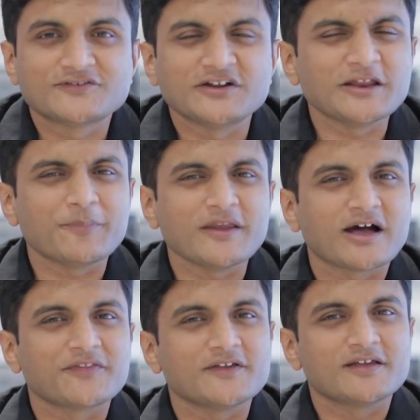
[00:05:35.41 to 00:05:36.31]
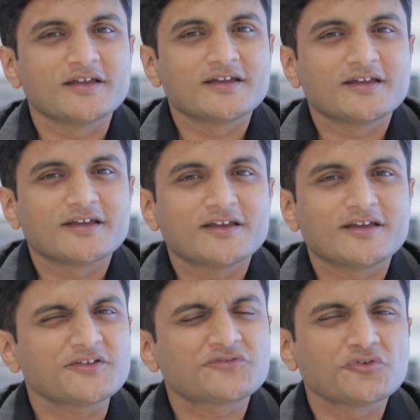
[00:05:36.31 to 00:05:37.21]
GDPR
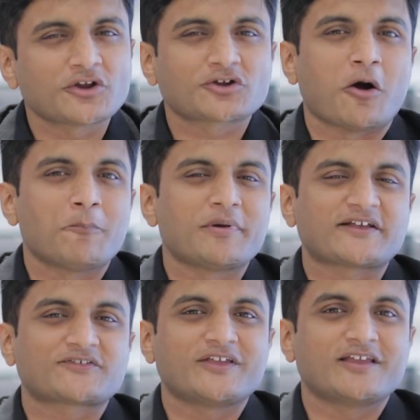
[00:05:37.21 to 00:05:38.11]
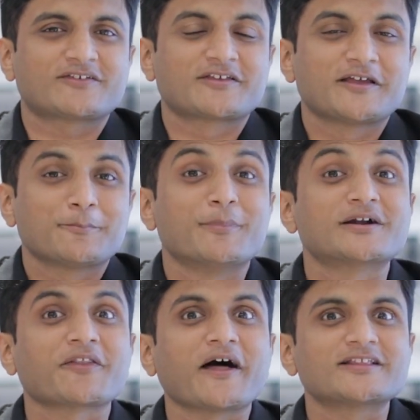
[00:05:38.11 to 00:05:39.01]
is not a complex thing,
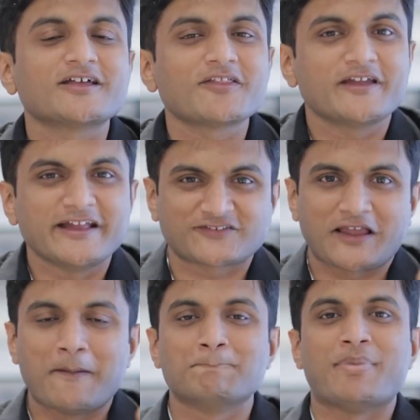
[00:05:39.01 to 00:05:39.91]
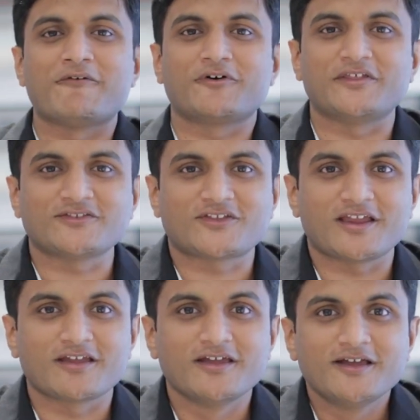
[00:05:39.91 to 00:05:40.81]
but rather it's empowering
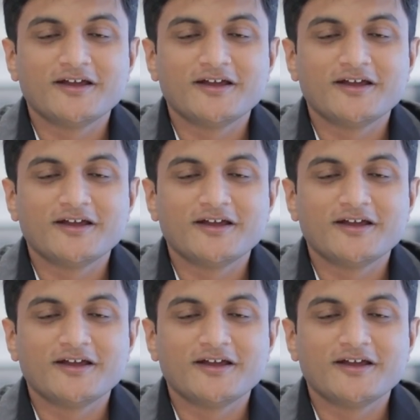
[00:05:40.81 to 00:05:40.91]
thing.